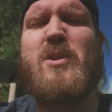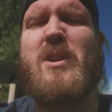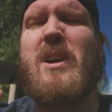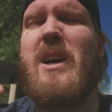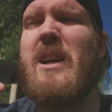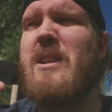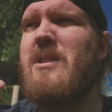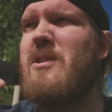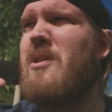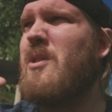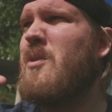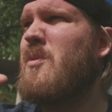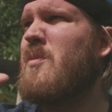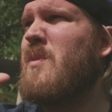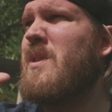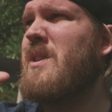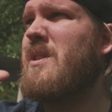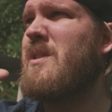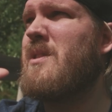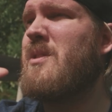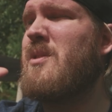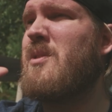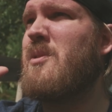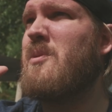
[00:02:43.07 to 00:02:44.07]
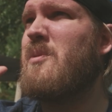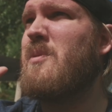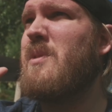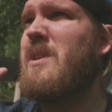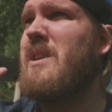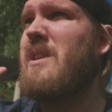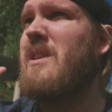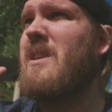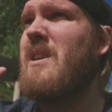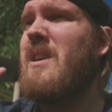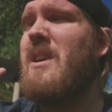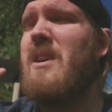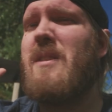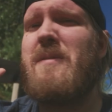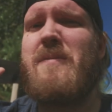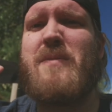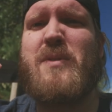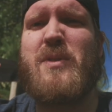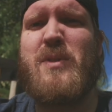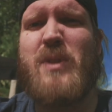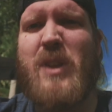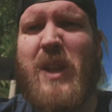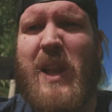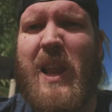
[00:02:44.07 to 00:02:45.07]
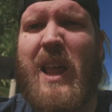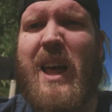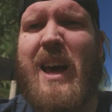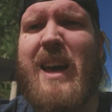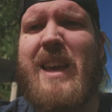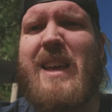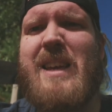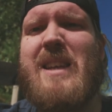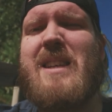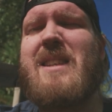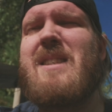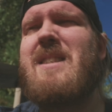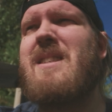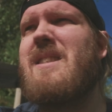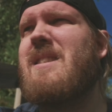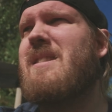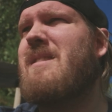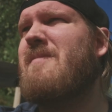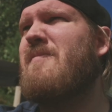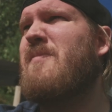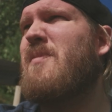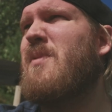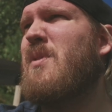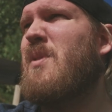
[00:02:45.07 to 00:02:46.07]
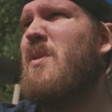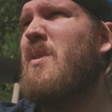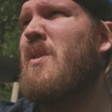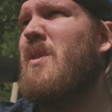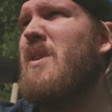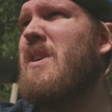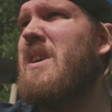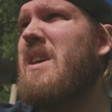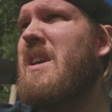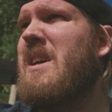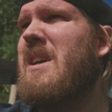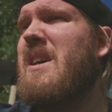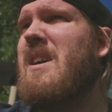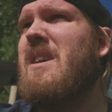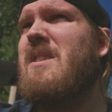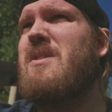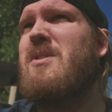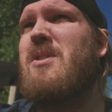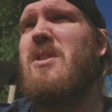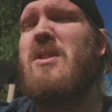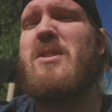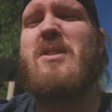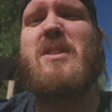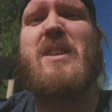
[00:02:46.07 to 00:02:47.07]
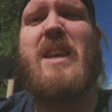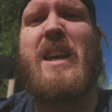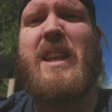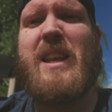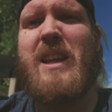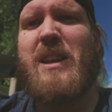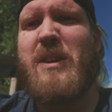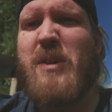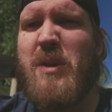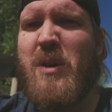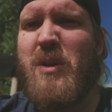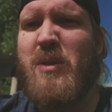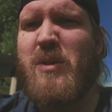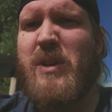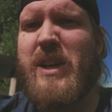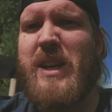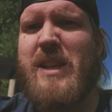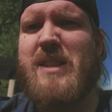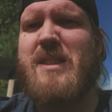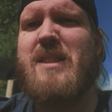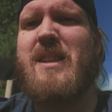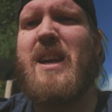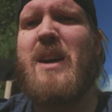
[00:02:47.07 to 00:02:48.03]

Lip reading: I don't want to do it for the likes, for just getting noticed.